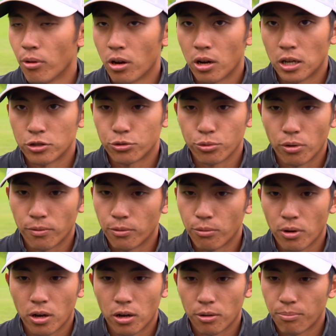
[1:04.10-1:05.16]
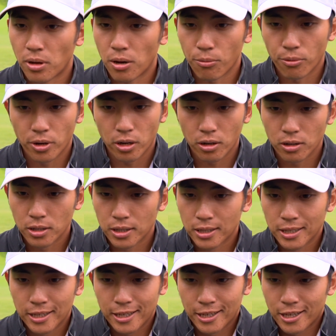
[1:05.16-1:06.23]
well. I drove well, putt well.
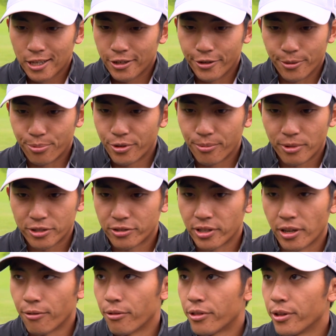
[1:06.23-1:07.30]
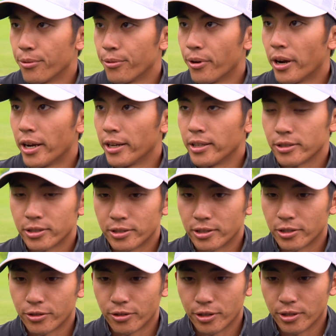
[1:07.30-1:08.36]
You know, pretty much did everything right.
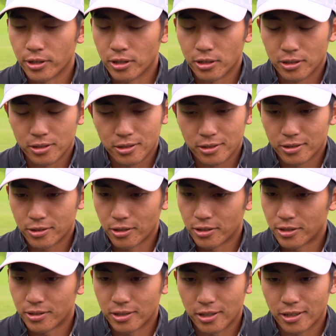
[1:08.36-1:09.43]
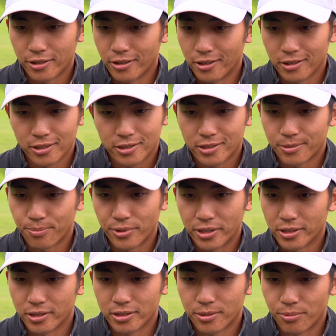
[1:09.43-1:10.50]
So, so, so it's uh, you know it's
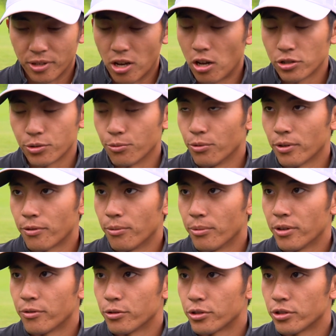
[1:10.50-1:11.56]
been it's been an awesome week for me for